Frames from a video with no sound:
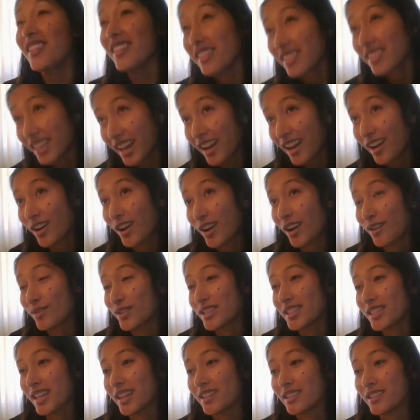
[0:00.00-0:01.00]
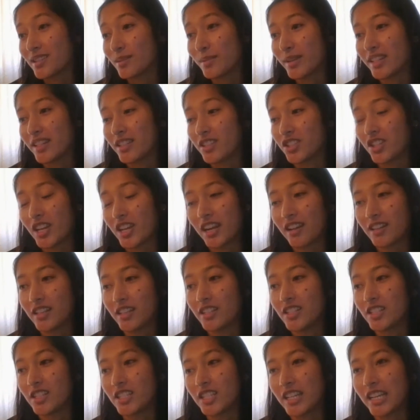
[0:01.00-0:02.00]
that I would say is the biggest
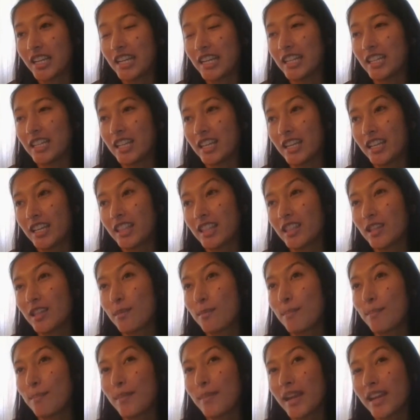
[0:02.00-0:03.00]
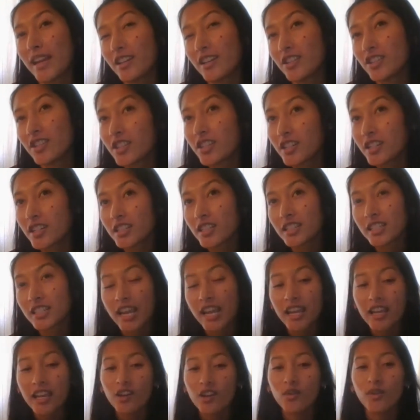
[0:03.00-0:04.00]
challenge. And like the major
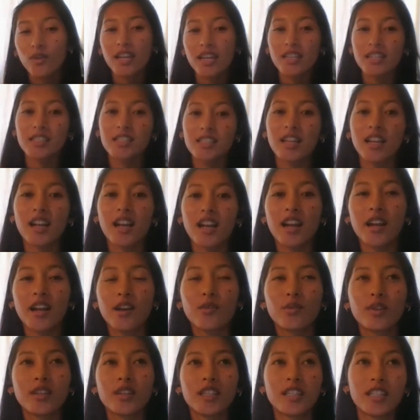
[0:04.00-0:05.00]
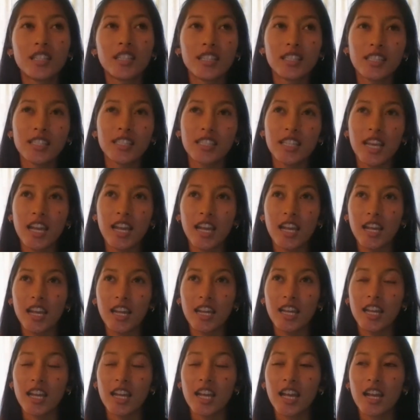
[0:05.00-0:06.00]
takeaways that I would
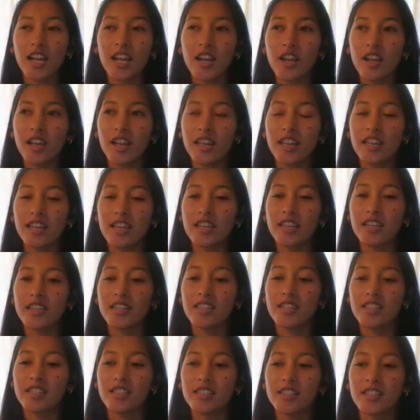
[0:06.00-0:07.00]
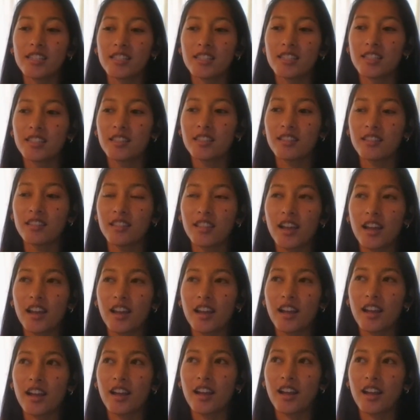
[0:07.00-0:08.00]
say is
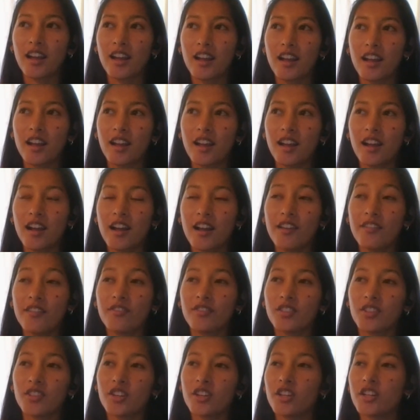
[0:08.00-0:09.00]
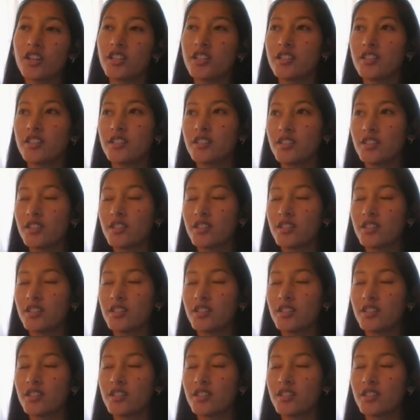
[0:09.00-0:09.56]
that I've learned